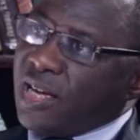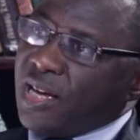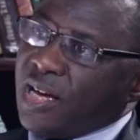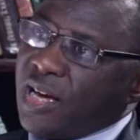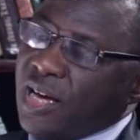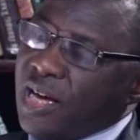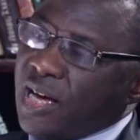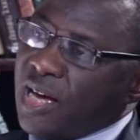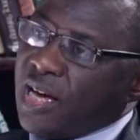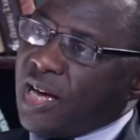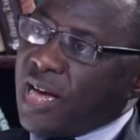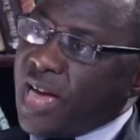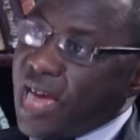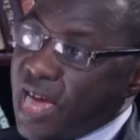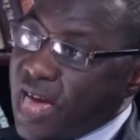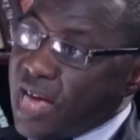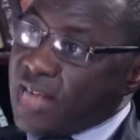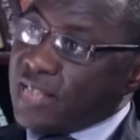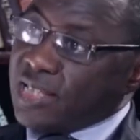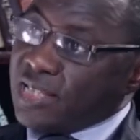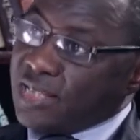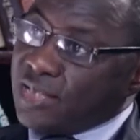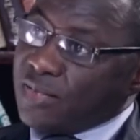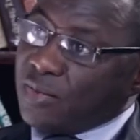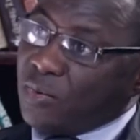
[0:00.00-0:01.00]

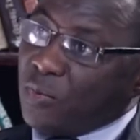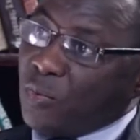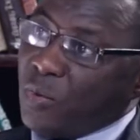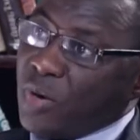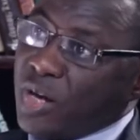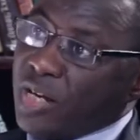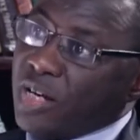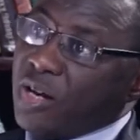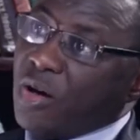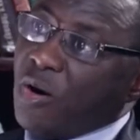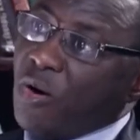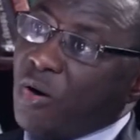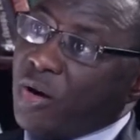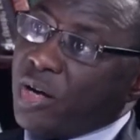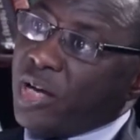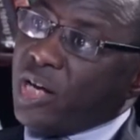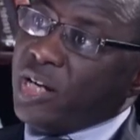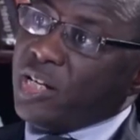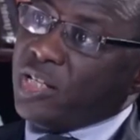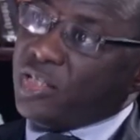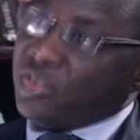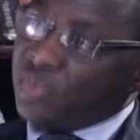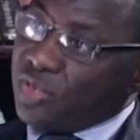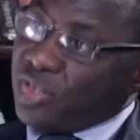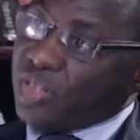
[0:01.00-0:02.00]
has when the oil
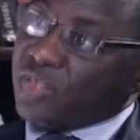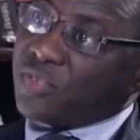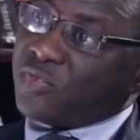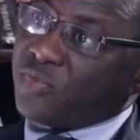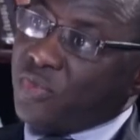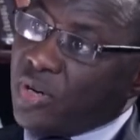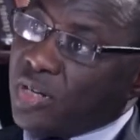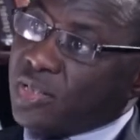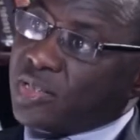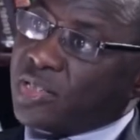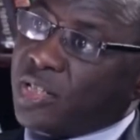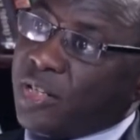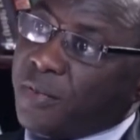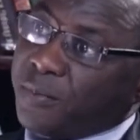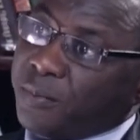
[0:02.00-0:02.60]
is extracted